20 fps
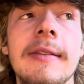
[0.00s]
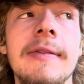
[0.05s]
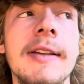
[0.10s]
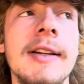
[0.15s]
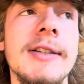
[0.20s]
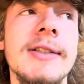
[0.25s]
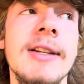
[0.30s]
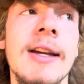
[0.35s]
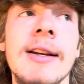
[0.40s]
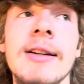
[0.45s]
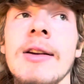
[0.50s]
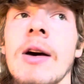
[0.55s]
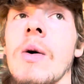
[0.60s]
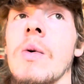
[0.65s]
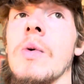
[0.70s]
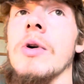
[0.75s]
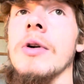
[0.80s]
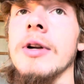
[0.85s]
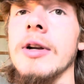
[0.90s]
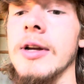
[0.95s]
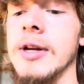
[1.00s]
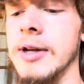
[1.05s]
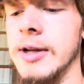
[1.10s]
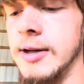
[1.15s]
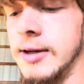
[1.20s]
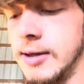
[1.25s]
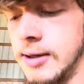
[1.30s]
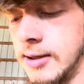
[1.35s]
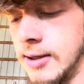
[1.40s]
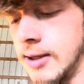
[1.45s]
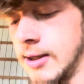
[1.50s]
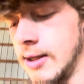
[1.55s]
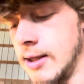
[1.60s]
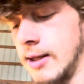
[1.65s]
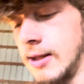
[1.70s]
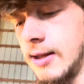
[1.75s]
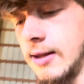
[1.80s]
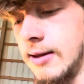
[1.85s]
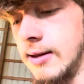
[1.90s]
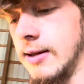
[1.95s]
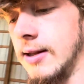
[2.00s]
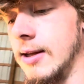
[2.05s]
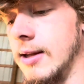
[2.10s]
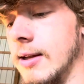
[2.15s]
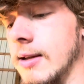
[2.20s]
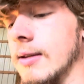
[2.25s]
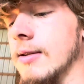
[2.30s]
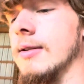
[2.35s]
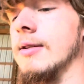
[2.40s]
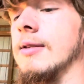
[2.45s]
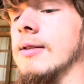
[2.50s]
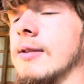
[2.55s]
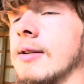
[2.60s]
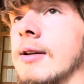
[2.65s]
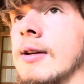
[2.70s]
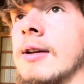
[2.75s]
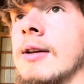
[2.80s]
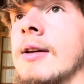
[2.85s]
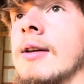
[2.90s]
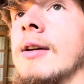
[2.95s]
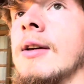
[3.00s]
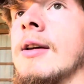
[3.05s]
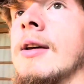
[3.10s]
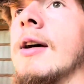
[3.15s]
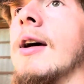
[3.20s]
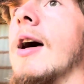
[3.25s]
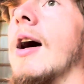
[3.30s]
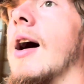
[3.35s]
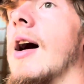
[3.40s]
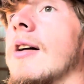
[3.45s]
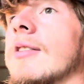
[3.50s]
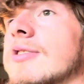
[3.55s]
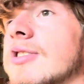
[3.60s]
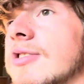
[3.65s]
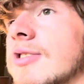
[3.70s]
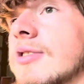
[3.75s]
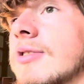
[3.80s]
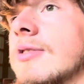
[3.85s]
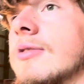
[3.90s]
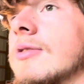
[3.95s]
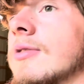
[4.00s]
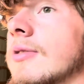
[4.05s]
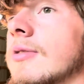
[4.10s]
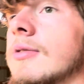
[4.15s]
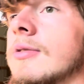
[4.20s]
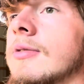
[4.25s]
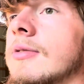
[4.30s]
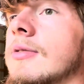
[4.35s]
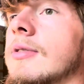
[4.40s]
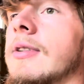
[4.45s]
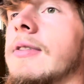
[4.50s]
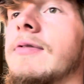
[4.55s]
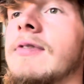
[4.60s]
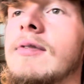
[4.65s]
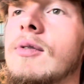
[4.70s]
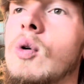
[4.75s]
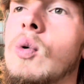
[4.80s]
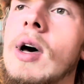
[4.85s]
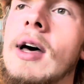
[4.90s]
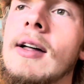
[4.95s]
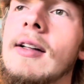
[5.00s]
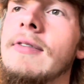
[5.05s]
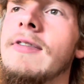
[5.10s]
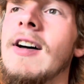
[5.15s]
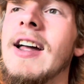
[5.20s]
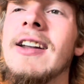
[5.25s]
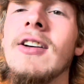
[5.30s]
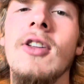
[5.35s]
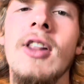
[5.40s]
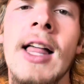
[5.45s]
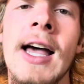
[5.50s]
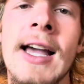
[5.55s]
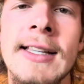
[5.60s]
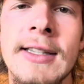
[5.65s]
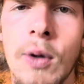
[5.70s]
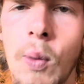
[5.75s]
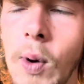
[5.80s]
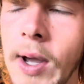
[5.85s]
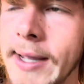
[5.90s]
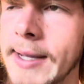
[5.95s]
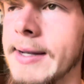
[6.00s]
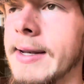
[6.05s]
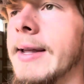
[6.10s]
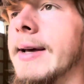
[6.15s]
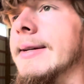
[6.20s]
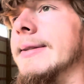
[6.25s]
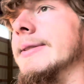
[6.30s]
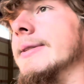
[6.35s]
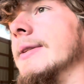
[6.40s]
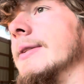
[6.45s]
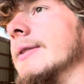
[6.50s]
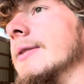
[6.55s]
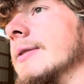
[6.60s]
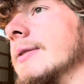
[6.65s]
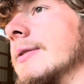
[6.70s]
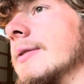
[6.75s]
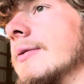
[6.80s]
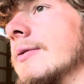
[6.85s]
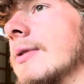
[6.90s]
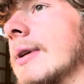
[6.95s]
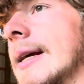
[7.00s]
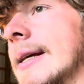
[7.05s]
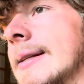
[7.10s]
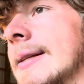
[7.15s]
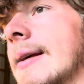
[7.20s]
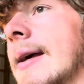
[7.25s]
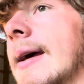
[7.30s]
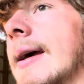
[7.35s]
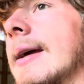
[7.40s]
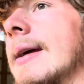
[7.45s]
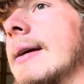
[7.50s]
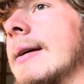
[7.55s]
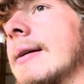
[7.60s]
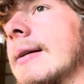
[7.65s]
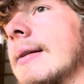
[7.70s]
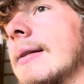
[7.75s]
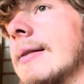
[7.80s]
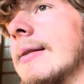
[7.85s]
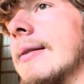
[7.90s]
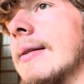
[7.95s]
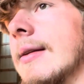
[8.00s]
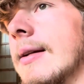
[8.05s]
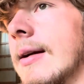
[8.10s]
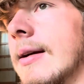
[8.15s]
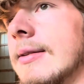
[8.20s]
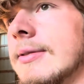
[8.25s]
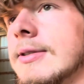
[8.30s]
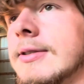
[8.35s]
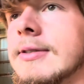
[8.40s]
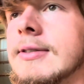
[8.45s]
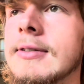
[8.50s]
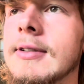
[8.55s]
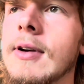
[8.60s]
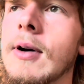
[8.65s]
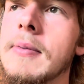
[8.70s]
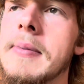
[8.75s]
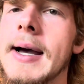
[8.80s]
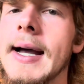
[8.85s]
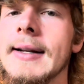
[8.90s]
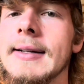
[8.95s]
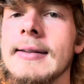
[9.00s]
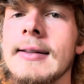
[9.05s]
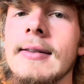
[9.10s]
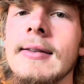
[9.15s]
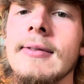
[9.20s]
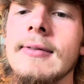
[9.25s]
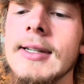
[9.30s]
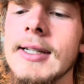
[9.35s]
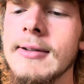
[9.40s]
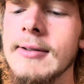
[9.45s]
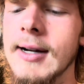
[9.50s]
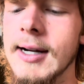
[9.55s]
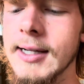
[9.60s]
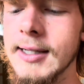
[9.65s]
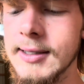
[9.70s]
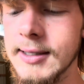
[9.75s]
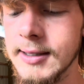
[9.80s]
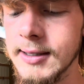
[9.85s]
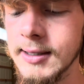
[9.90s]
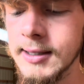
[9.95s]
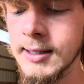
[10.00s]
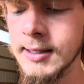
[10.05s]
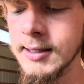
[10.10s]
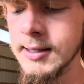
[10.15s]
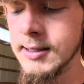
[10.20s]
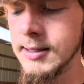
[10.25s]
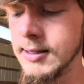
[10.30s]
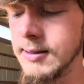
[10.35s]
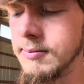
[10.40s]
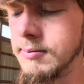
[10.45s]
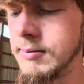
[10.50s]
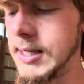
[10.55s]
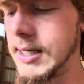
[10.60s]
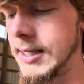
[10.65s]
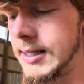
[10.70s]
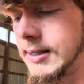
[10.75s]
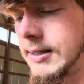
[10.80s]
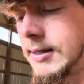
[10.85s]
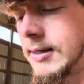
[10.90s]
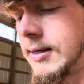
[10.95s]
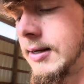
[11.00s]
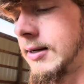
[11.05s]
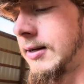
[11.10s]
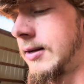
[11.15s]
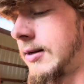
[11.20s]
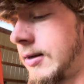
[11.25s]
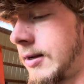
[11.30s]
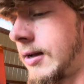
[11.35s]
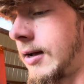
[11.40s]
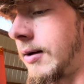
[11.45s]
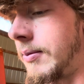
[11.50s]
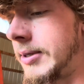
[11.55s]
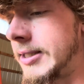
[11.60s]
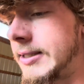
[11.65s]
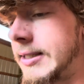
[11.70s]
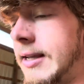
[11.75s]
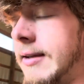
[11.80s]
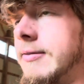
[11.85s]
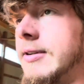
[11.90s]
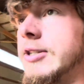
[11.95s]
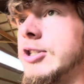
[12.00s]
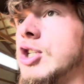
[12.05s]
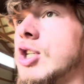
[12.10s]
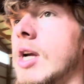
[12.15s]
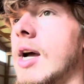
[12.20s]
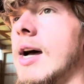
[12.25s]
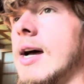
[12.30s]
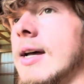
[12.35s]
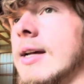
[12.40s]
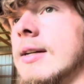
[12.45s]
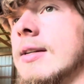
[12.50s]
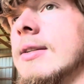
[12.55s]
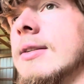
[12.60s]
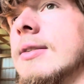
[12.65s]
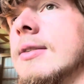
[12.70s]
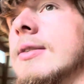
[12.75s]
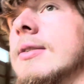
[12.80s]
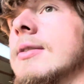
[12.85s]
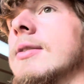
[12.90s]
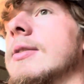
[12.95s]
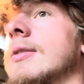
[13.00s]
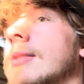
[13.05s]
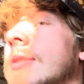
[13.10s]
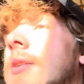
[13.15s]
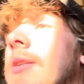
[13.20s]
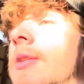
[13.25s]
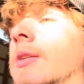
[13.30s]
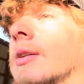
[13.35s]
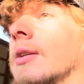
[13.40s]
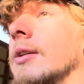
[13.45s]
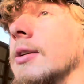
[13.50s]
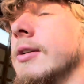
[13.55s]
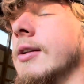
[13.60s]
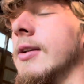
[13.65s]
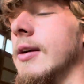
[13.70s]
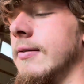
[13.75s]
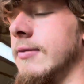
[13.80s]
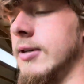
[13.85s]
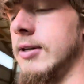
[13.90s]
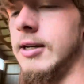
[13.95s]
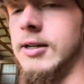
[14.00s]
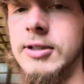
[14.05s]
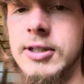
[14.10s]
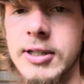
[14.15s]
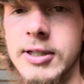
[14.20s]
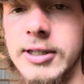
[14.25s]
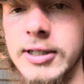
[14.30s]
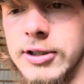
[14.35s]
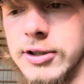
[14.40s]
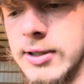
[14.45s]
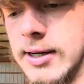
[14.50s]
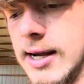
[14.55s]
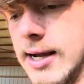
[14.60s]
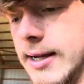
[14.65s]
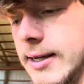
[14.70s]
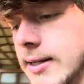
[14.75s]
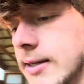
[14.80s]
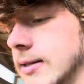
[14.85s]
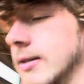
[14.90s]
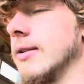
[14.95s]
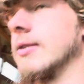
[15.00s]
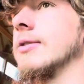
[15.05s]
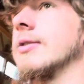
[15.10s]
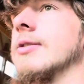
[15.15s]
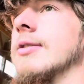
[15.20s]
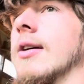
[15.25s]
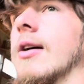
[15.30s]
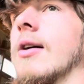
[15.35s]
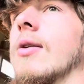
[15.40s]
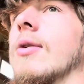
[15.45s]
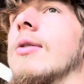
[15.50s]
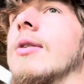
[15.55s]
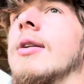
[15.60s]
this thing don't work good, then if I don't like the way it does it, rakes hay, then I'll just go back to the V-rake. But I'm gonna give it a shot. You never know till you try. So